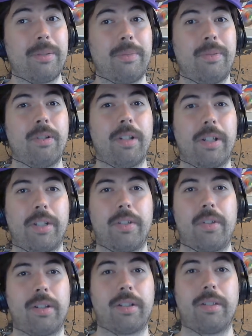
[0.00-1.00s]
for a good
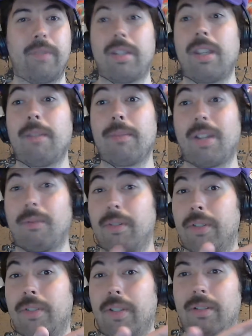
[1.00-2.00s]
chunk of the teams that were
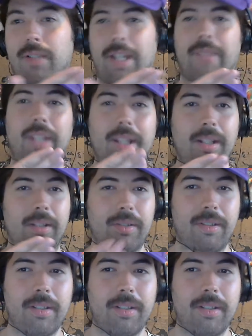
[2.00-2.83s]
still left in it.